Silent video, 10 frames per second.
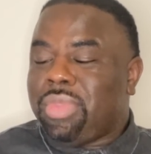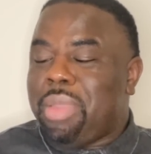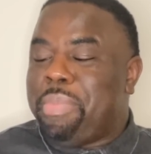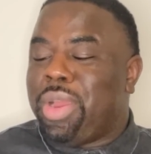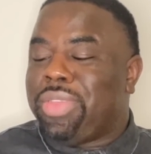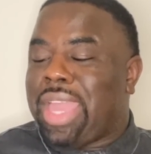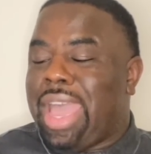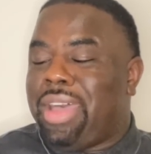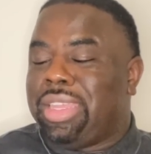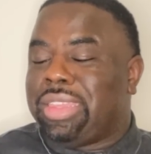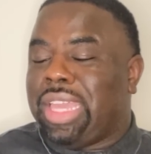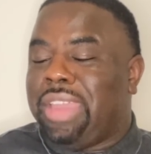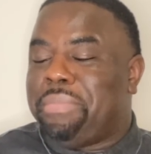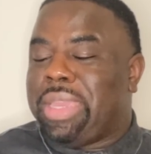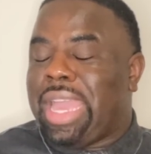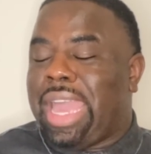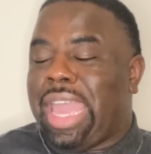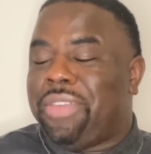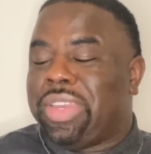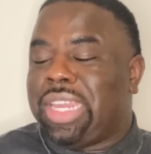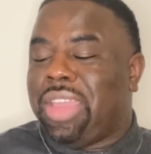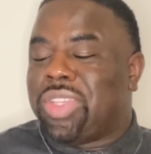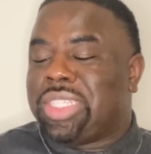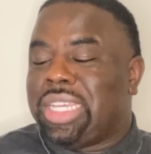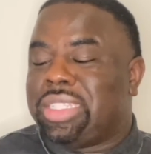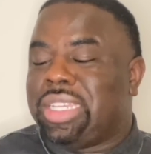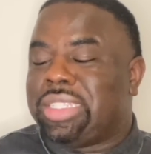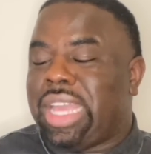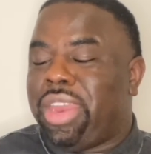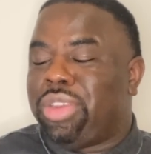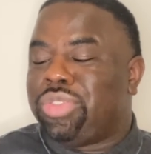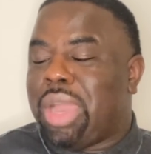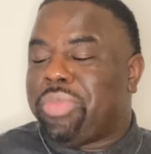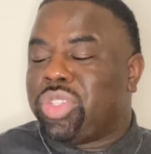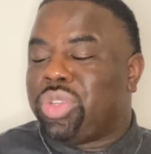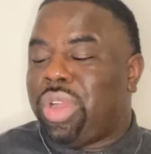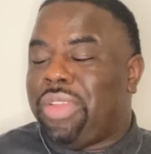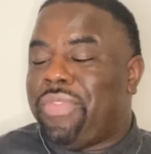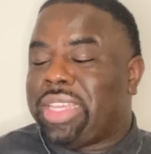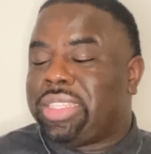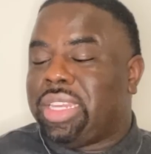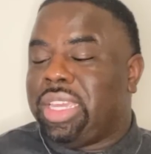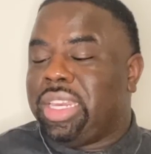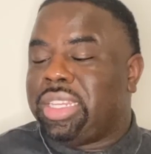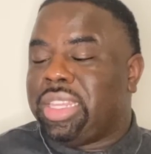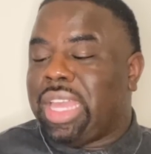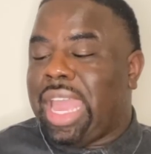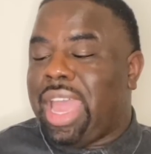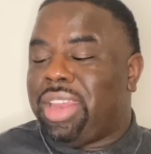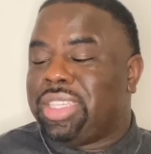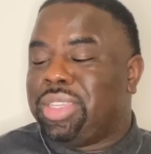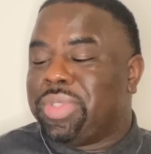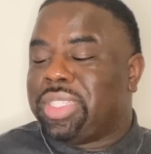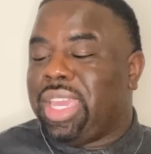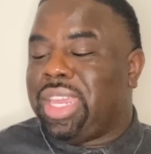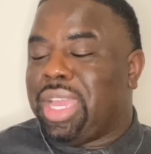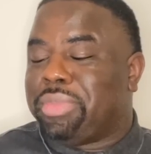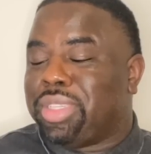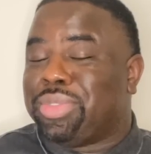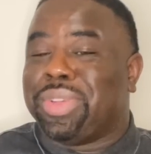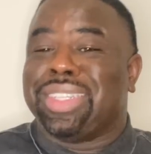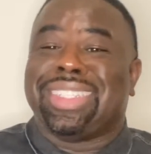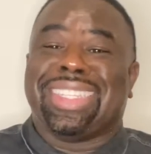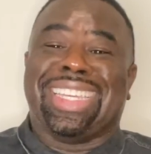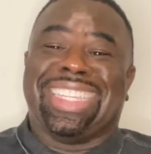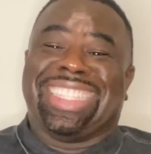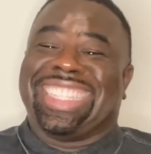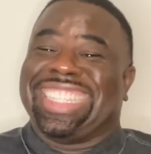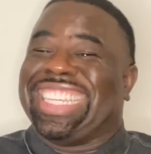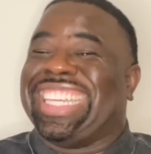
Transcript: Per the outlet, the FBI affidavit says Desiigner dropped a jar of Vaseline into the aisle as he was getting up to switch seats.